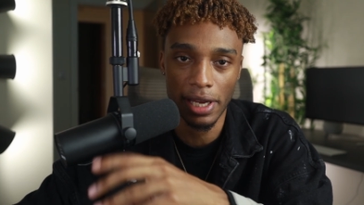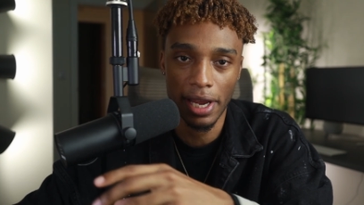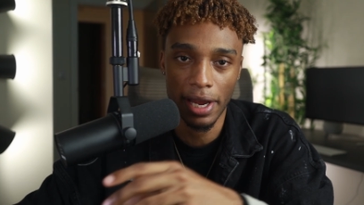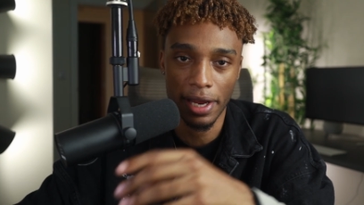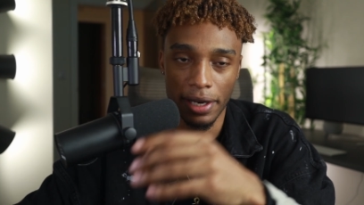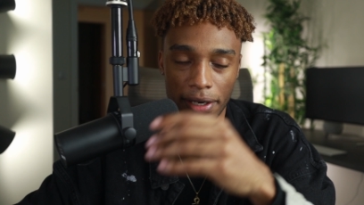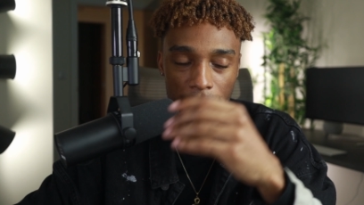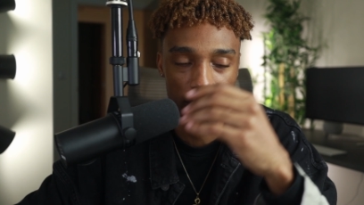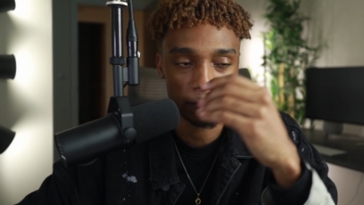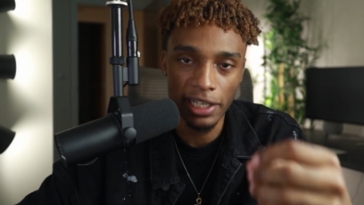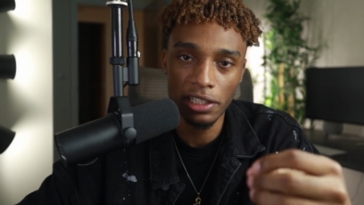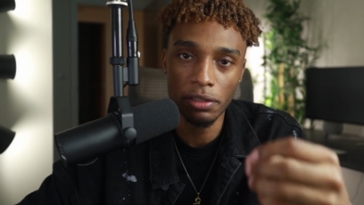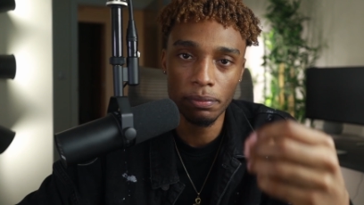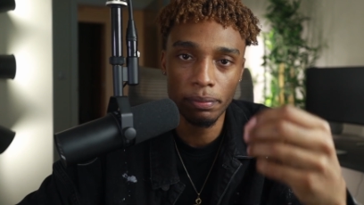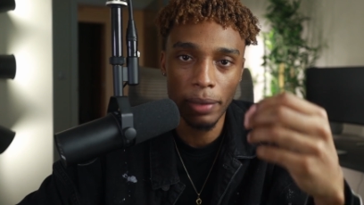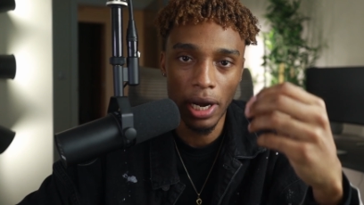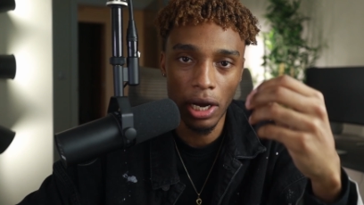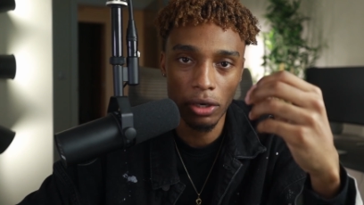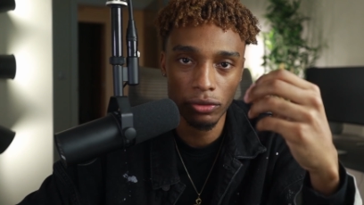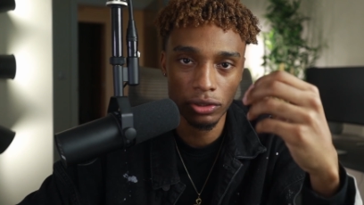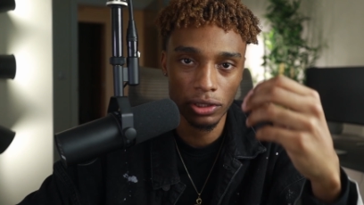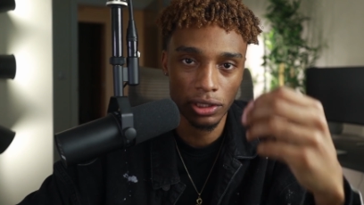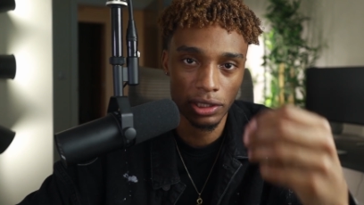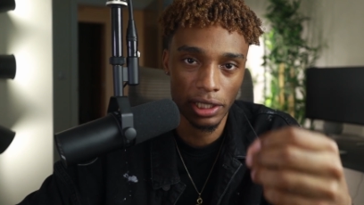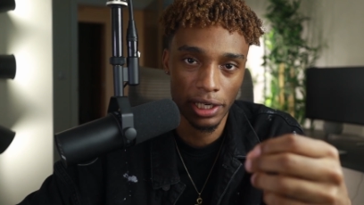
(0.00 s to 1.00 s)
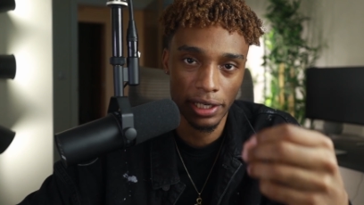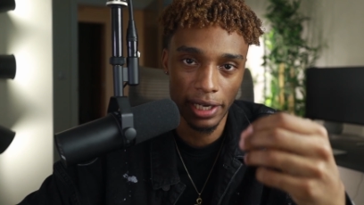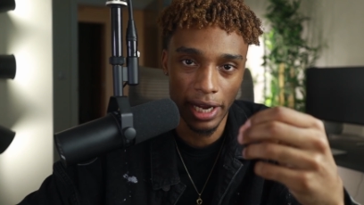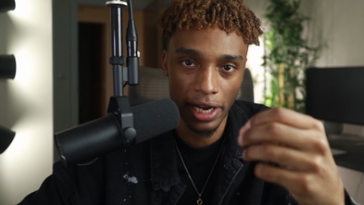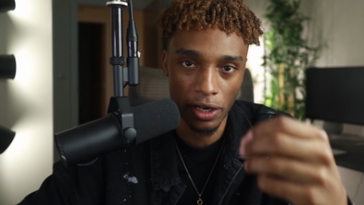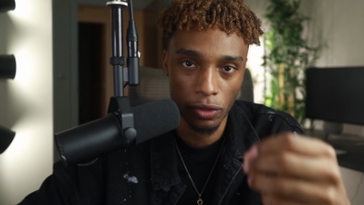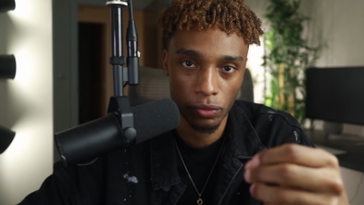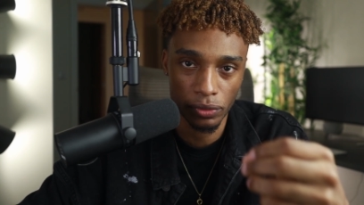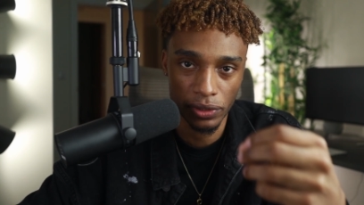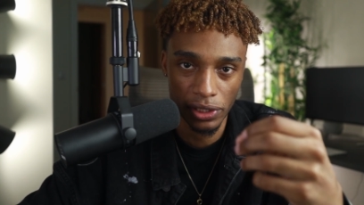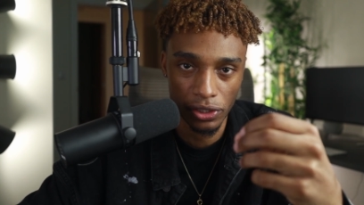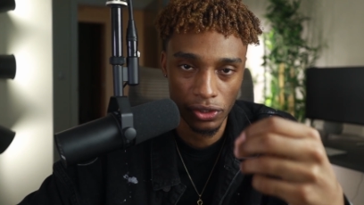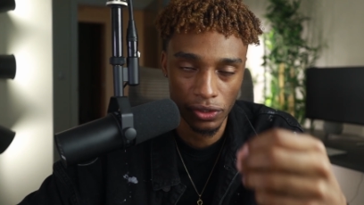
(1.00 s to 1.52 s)
an inbound client
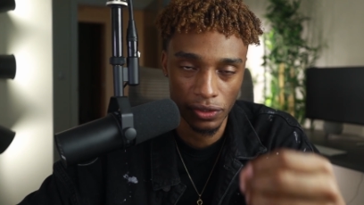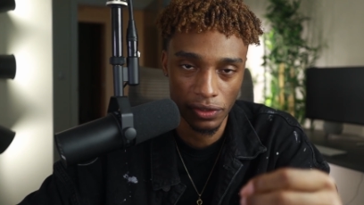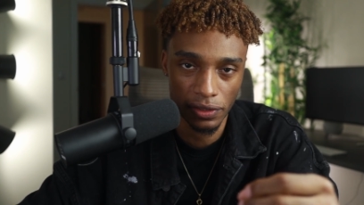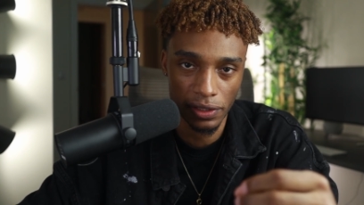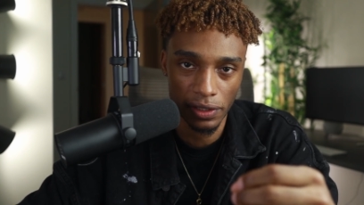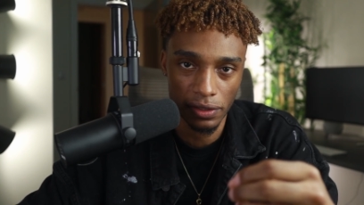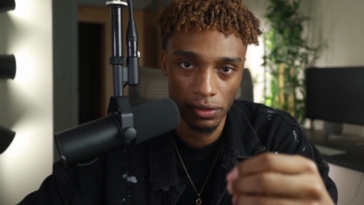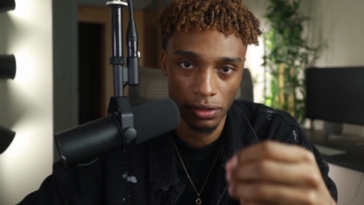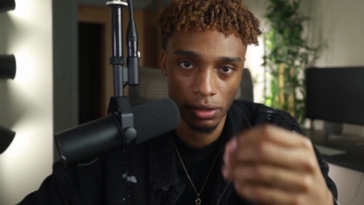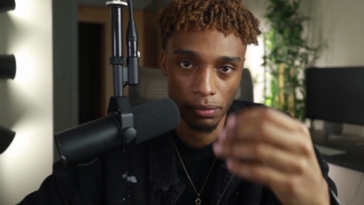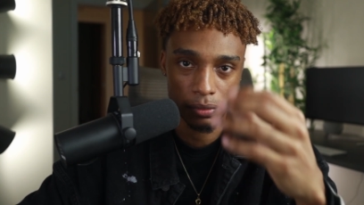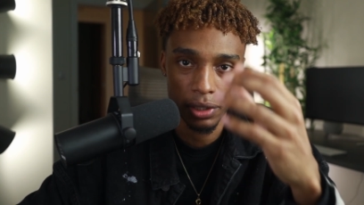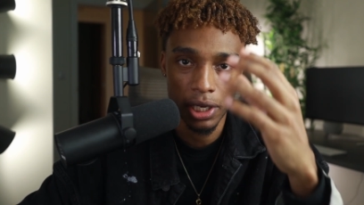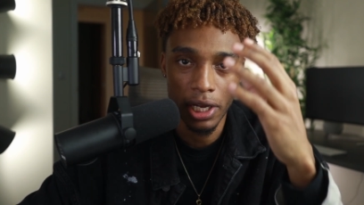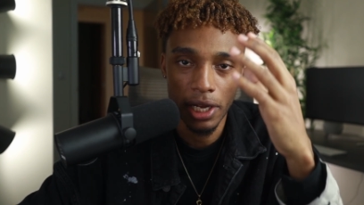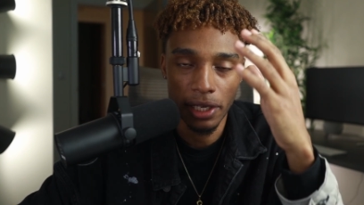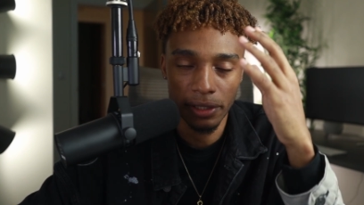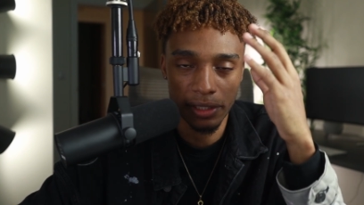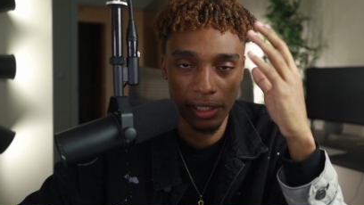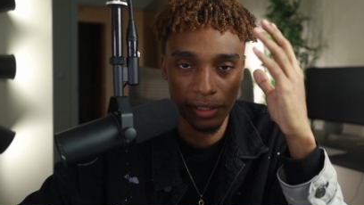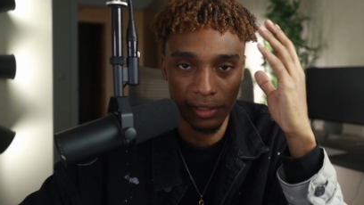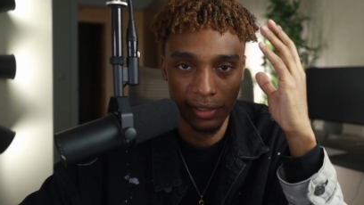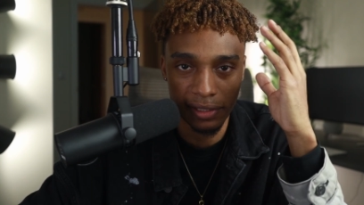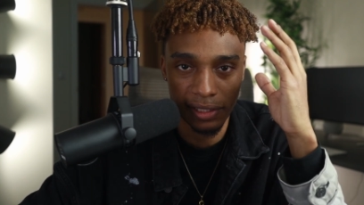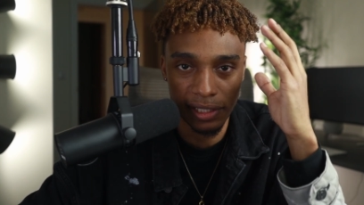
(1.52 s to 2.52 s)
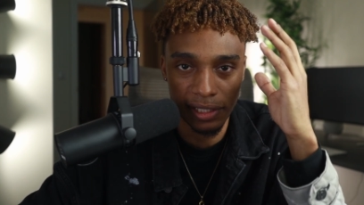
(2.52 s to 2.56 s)
acquisition system that